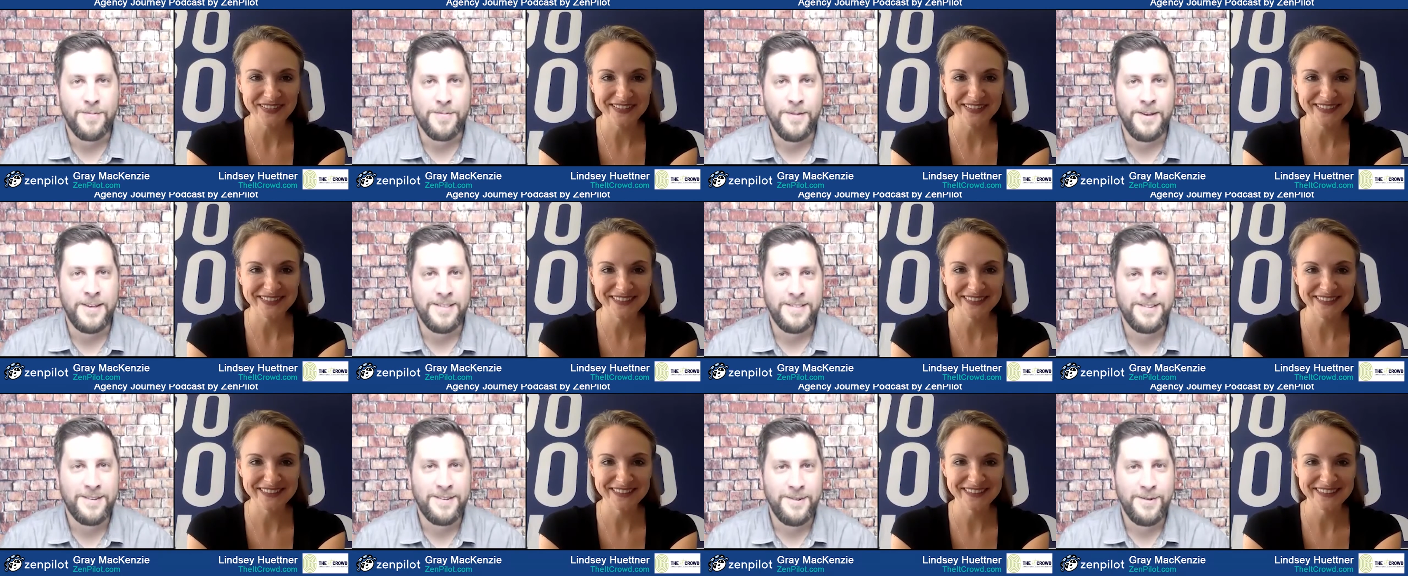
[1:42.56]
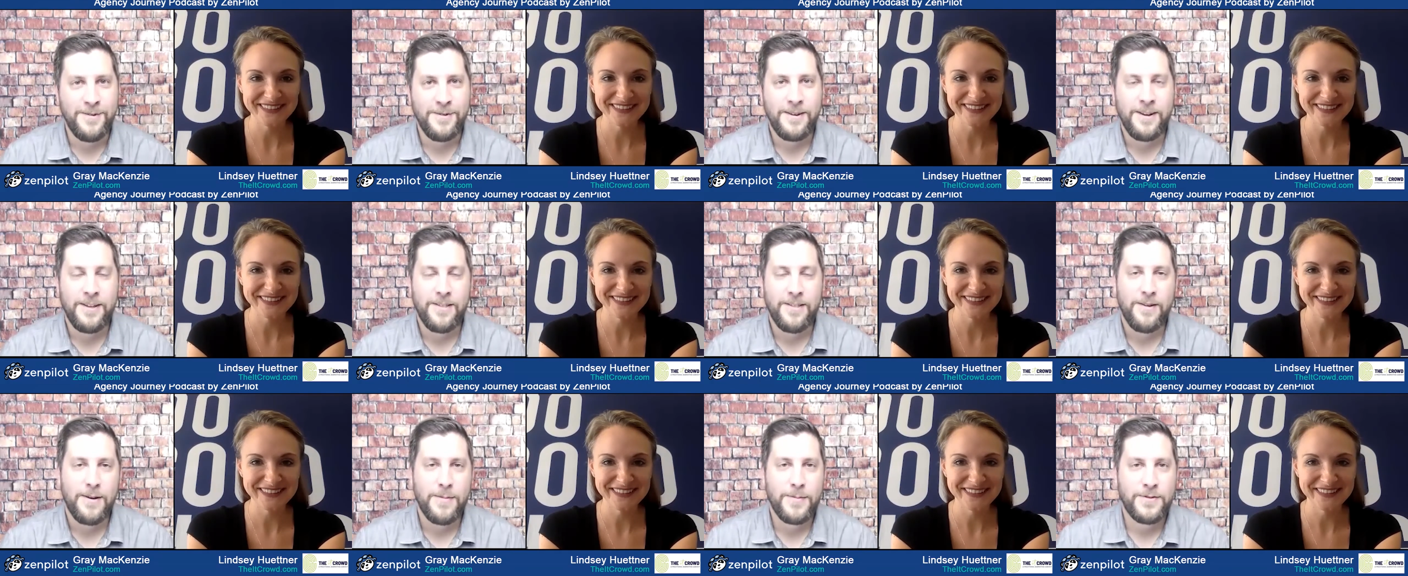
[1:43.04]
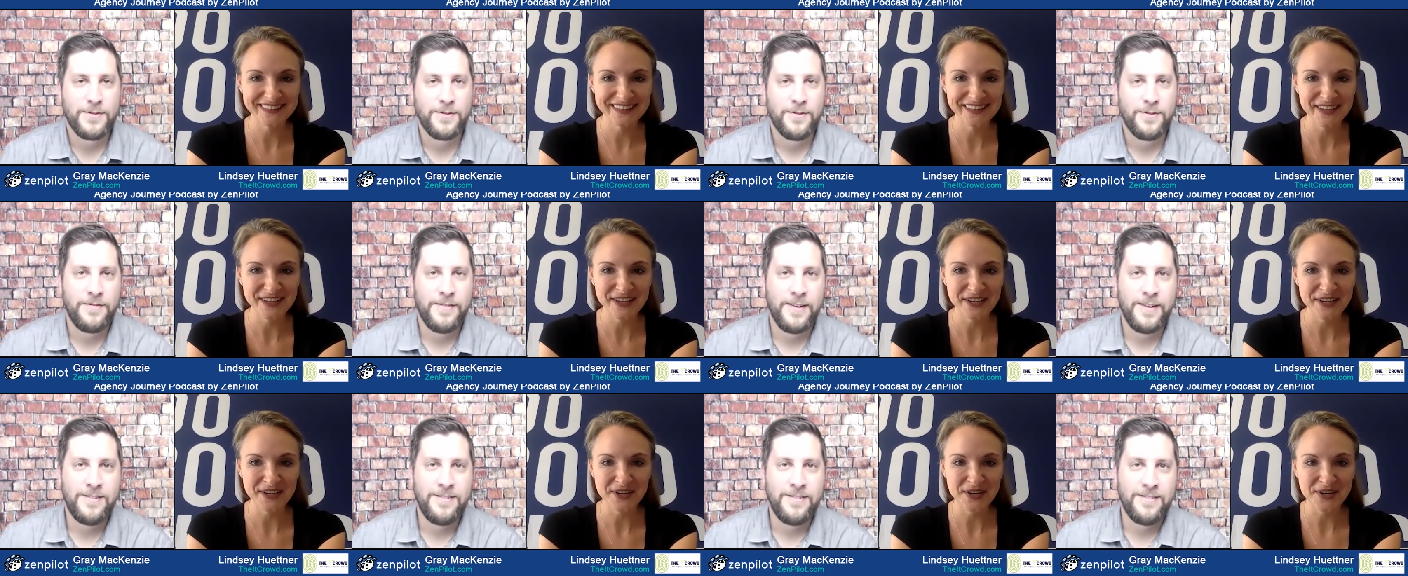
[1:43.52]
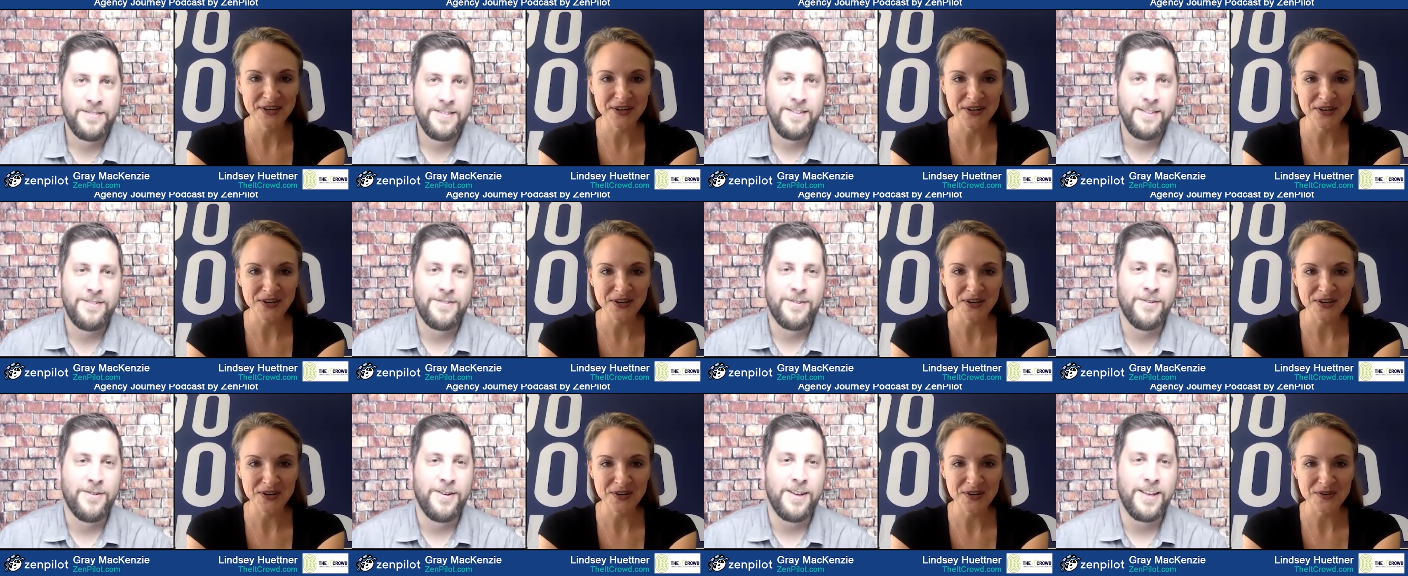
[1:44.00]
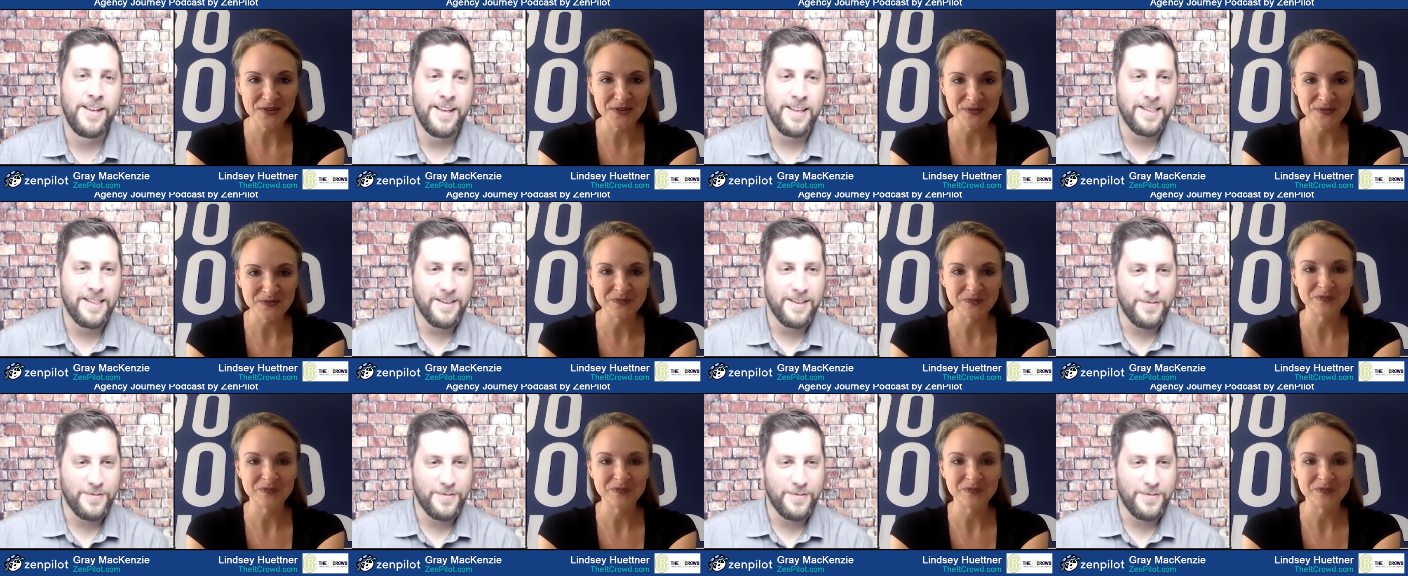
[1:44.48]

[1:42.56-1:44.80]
Speaker 1: into another episode of Agency Journey.